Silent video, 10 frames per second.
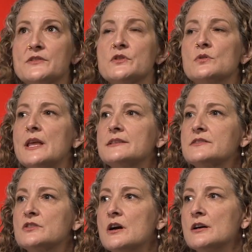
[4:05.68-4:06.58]
so
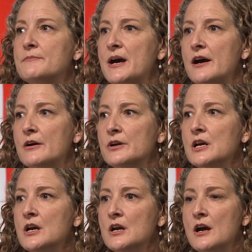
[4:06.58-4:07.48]
let's talk about
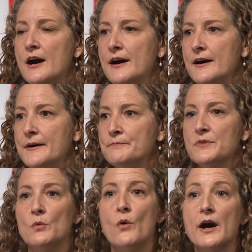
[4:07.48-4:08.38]

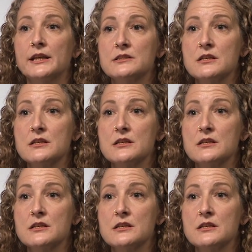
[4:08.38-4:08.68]
wanting